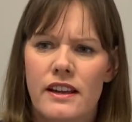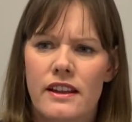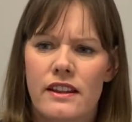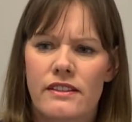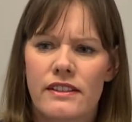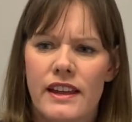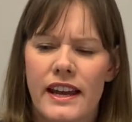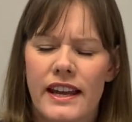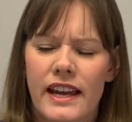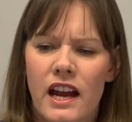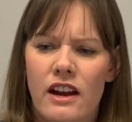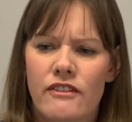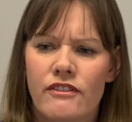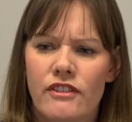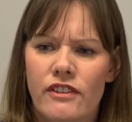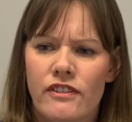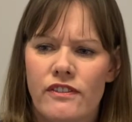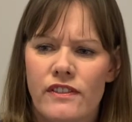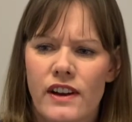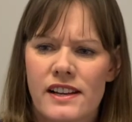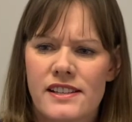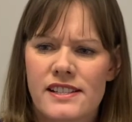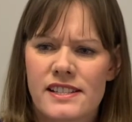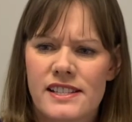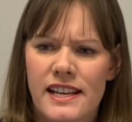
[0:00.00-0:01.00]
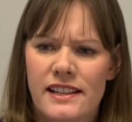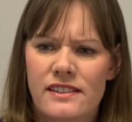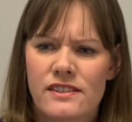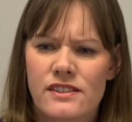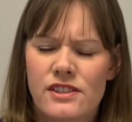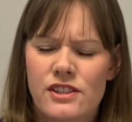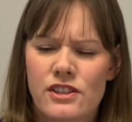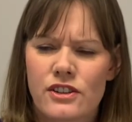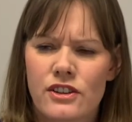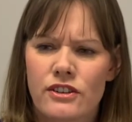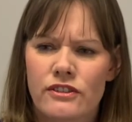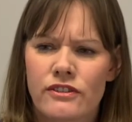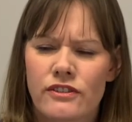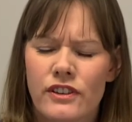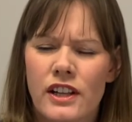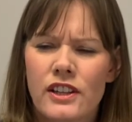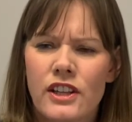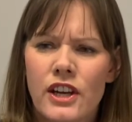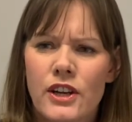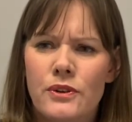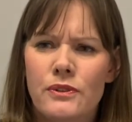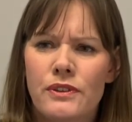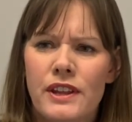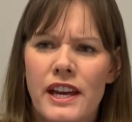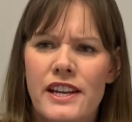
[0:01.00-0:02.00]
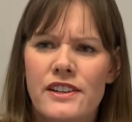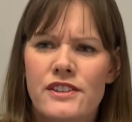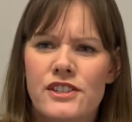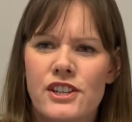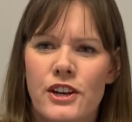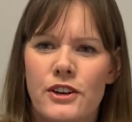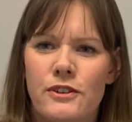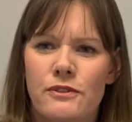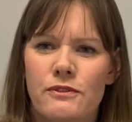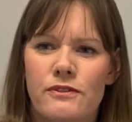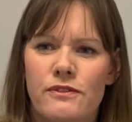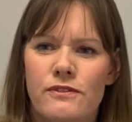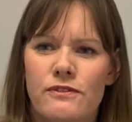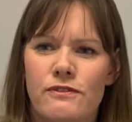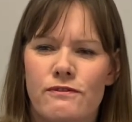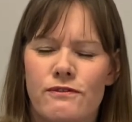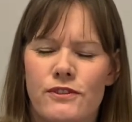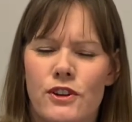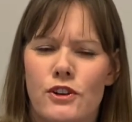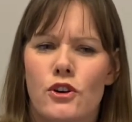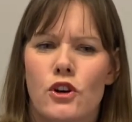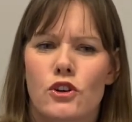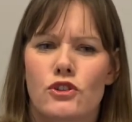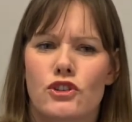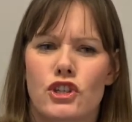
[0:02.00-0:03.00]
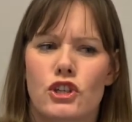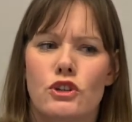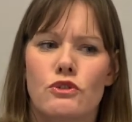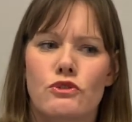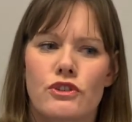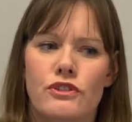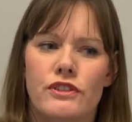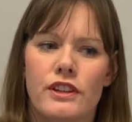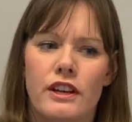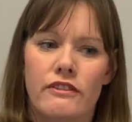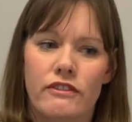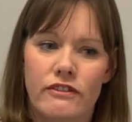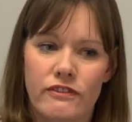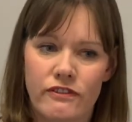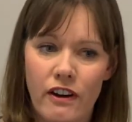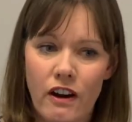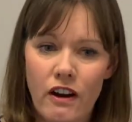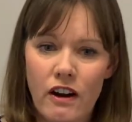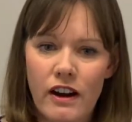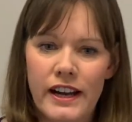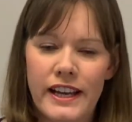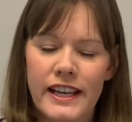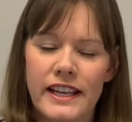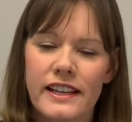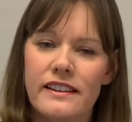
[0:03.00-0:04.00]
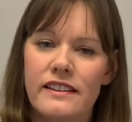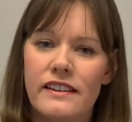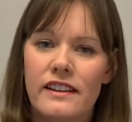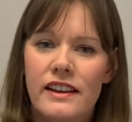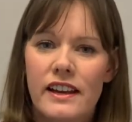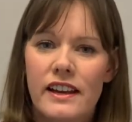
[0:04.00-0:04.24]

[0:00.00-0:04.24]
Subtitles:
they have a sense of, although they're not children that fight,